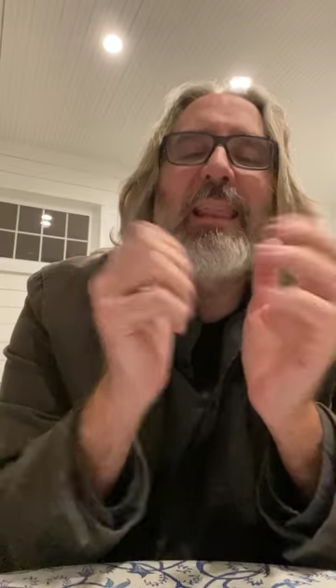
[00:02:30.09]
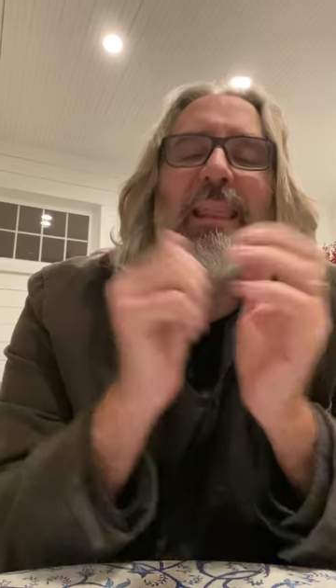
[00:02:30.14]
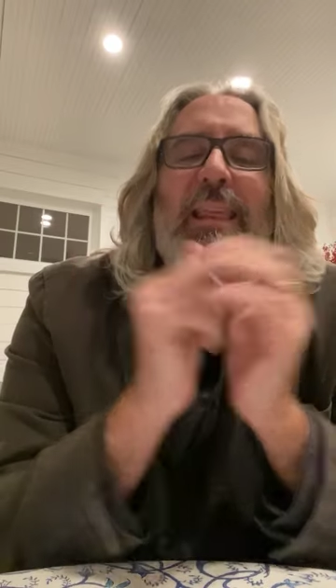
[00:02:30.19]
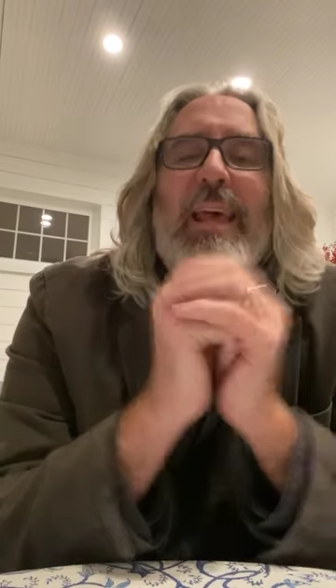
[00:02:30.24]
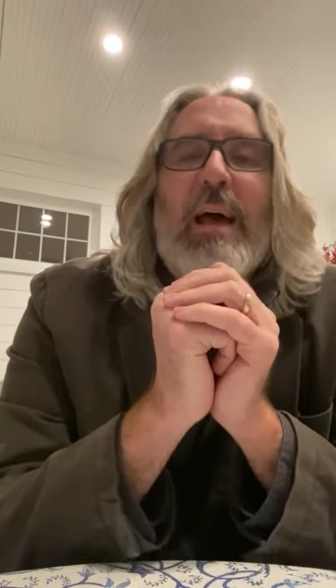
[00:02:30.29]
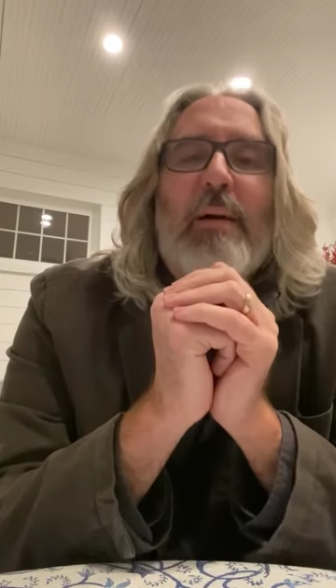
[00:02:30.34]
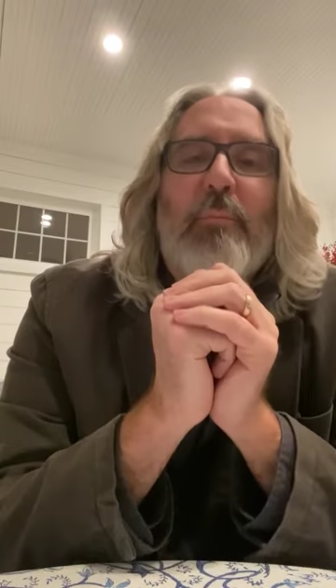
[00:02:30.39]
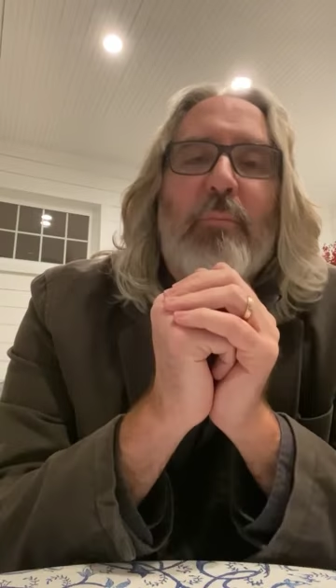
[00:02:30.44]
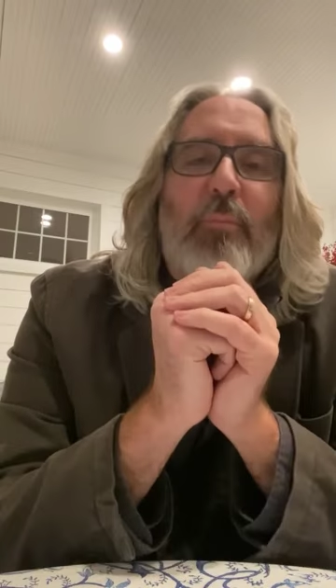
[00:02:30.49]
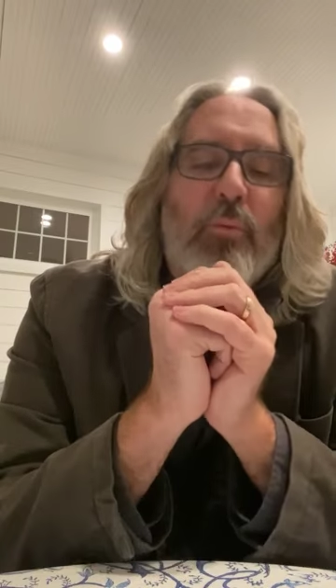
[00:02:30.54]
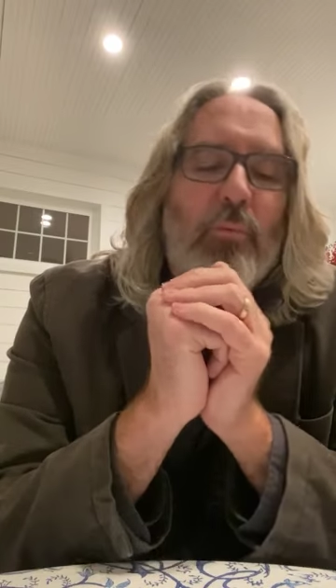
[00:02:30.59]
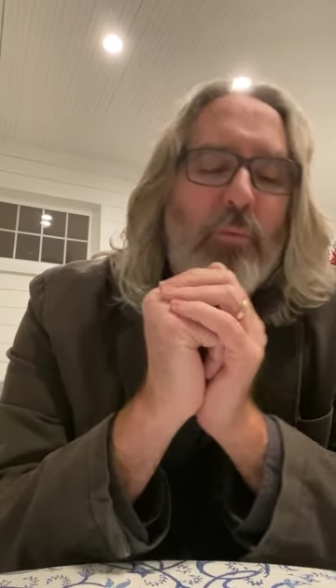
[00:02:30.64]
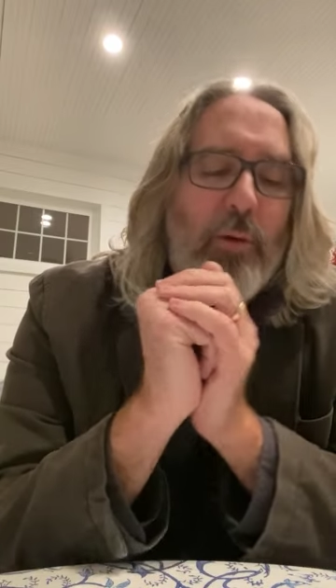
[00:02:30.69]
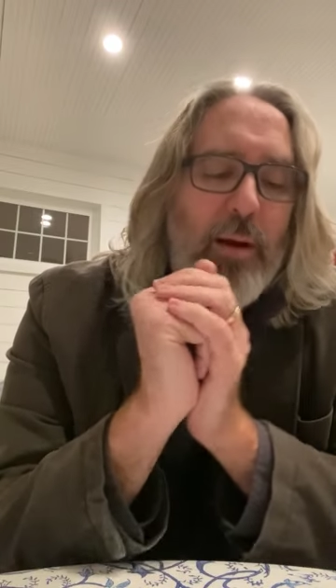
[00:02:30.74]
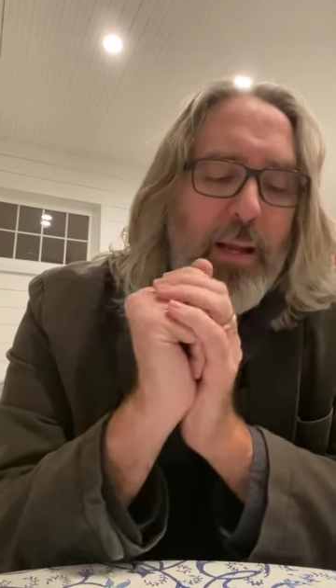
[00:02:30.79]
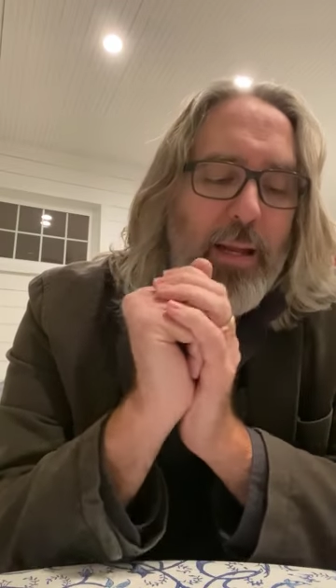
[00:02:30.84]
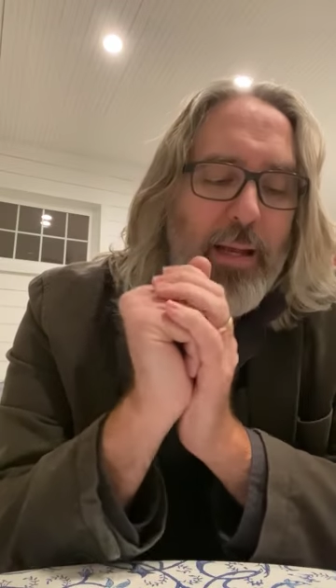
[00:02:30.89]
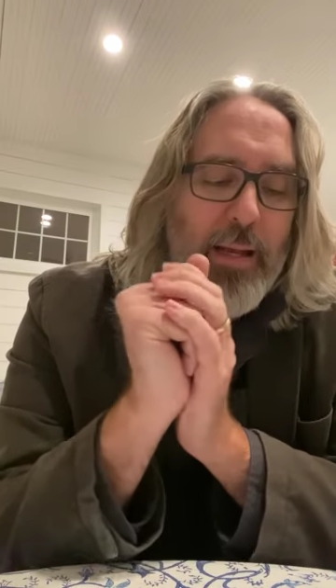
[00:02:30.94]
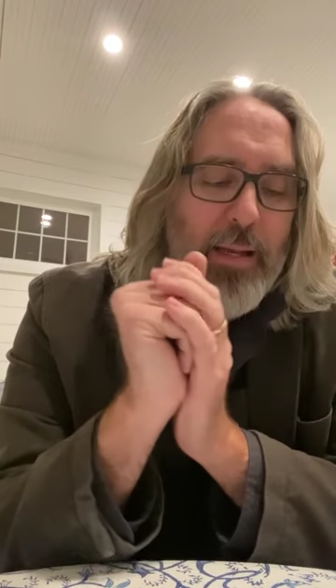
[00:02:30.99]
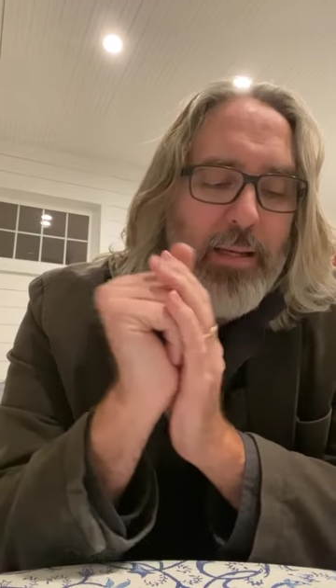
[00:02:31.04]
that
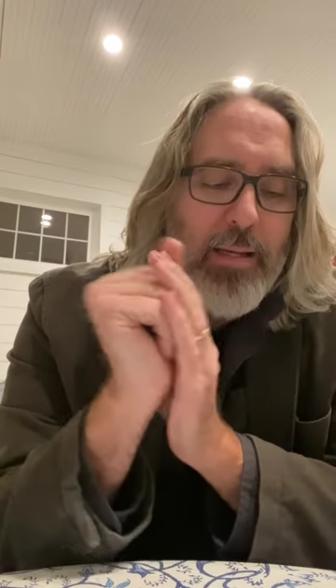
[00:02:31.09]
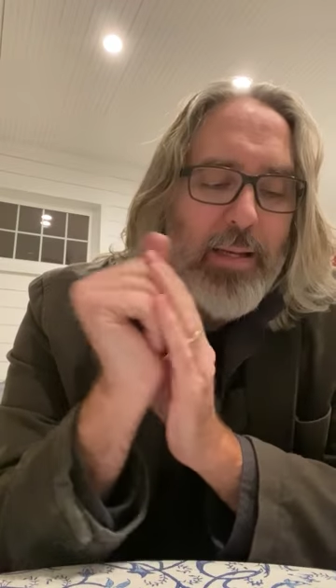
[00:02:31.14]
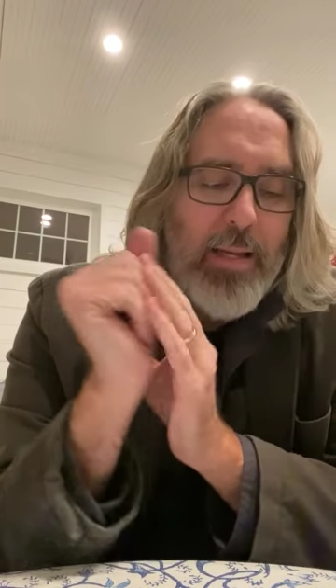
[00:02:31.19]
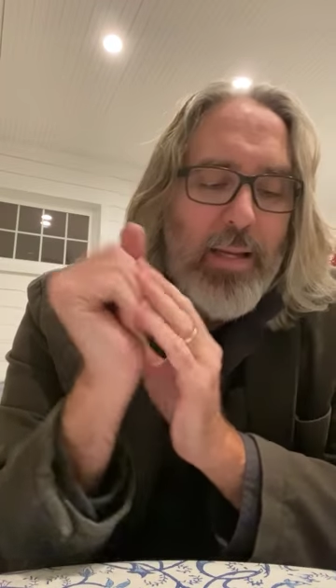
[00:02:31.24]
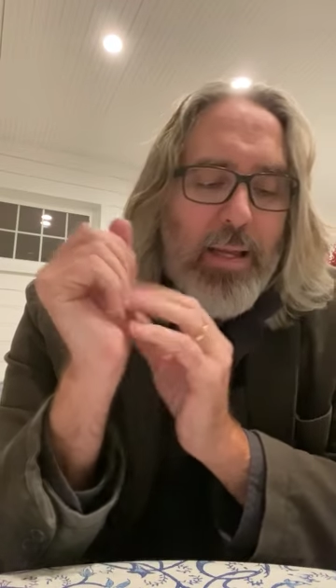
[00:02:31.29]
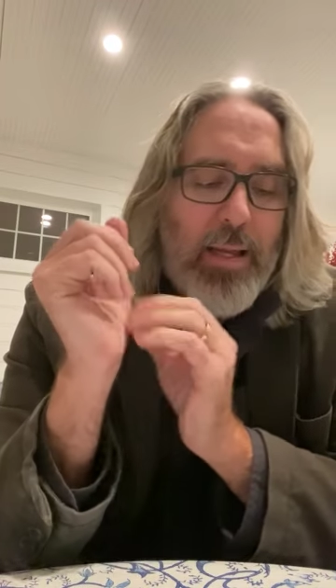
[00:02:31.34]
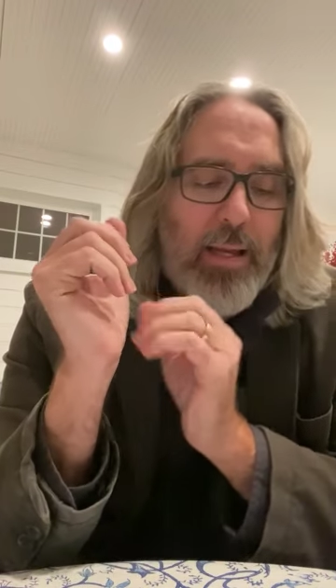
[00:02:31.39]
brand,